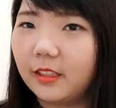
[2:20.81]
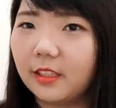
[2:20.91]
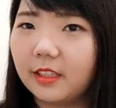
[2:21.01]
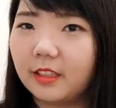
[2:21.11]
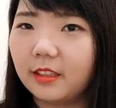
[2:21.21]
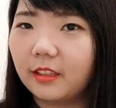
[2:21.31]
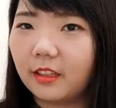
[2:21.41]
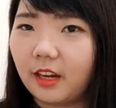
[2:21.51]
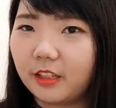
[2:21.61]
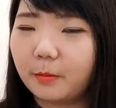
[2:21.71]
This is the
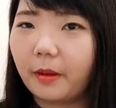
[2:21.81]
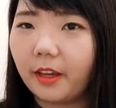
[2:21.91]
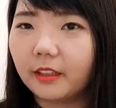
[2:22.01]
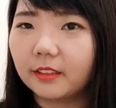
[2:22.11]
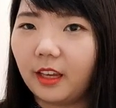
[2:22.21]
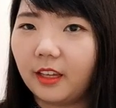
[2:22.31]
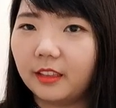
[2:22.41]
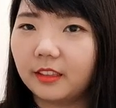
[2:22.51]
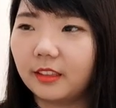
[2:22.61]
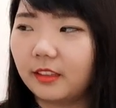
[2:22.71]
dust bag and
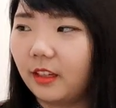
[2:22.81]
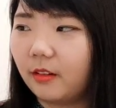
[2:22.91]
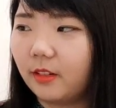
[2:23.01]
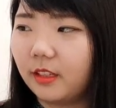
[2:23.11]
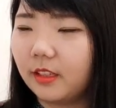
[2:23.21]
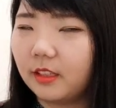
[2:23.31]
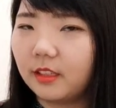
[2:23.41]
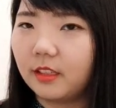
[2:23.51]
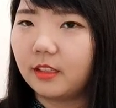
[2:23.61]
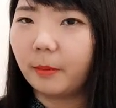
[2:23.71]
there
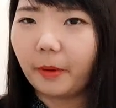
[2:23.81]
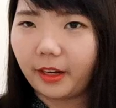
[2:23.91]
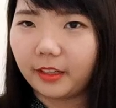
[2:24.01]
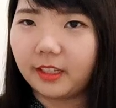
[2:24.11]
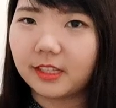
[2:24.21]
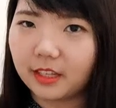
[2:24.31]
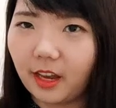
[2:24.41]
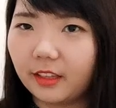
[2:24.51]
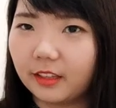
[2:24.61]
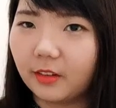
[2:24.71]
is the bag
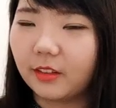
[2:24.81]
inside.